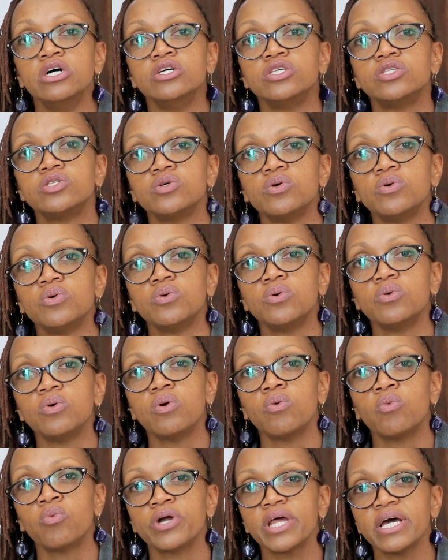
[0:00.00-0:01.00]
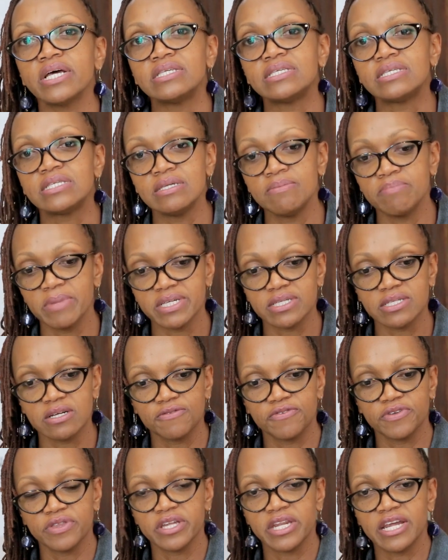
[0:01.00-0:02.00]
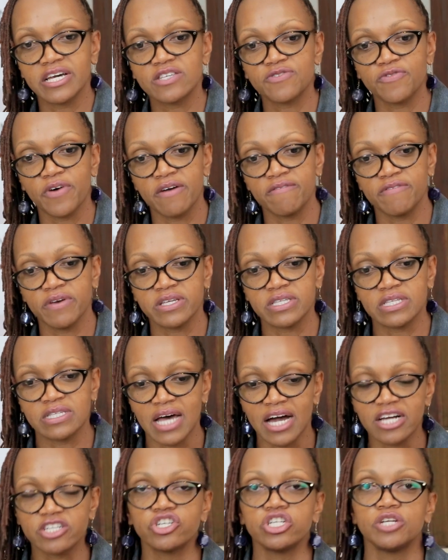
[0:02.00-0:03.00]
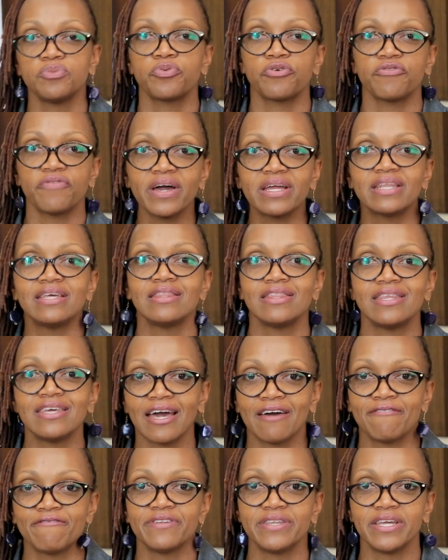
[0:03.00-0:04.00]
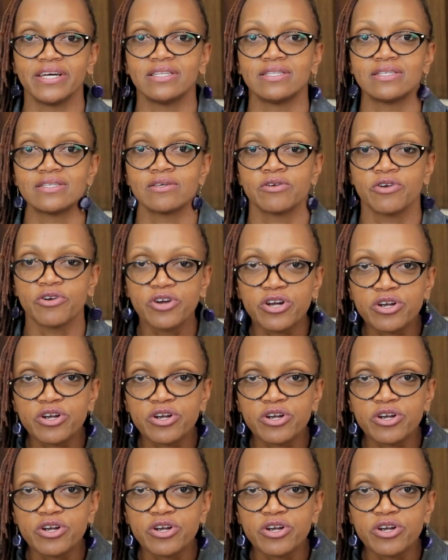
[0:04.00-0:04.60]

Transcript: So what I see myself in the next 5 years is actually providing the evidence